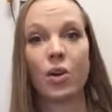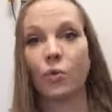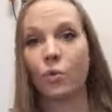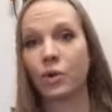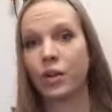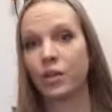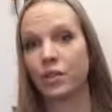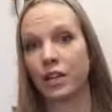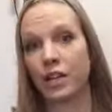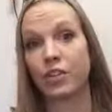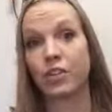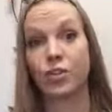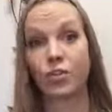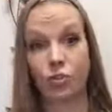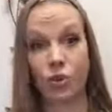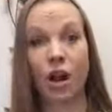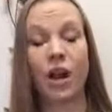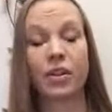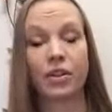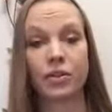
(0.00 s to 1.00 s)
will and you're
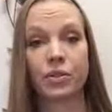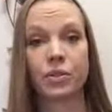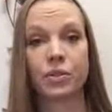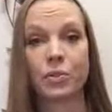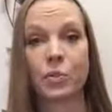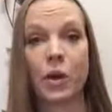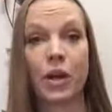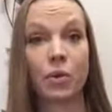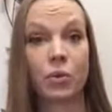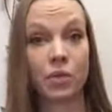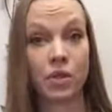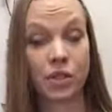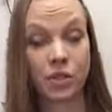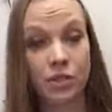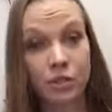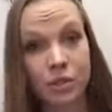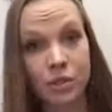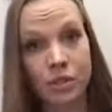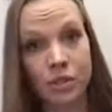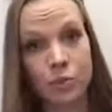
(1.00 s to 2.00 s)
trying to lose weight, will you
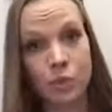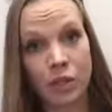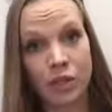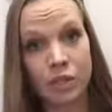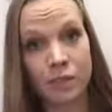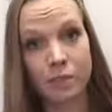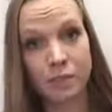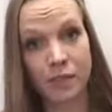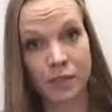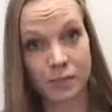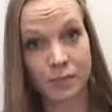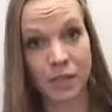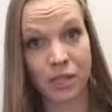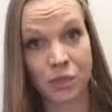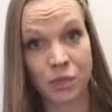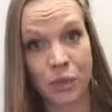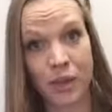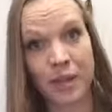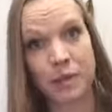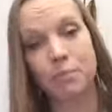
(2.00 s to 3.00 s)
lose as much as
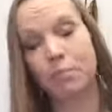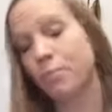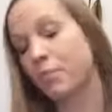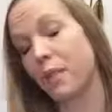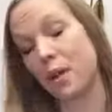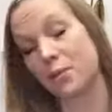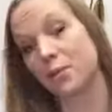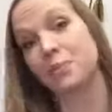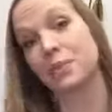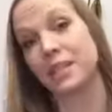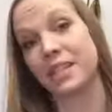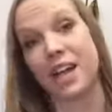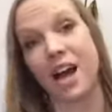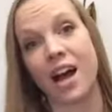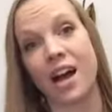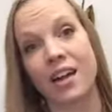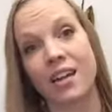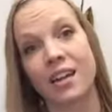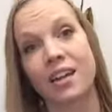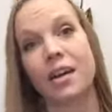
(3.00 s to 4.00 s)
much weight? Probably
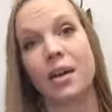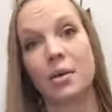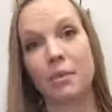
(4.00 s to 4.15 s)
not.